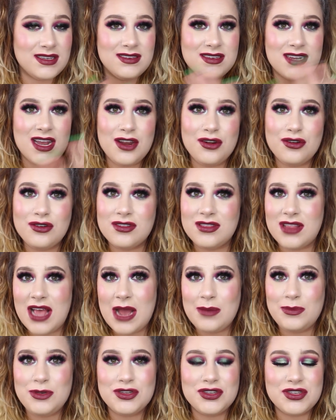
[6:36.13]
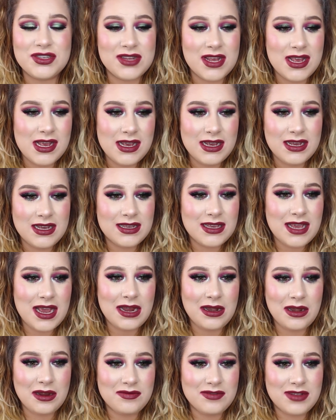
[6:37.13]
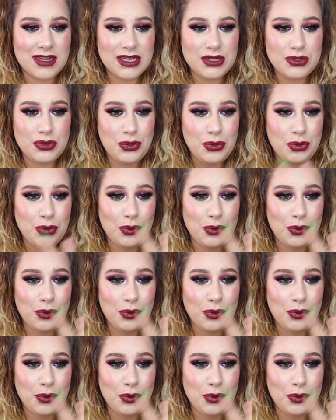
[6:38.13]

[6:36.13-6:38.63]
The entire collab just kind of like,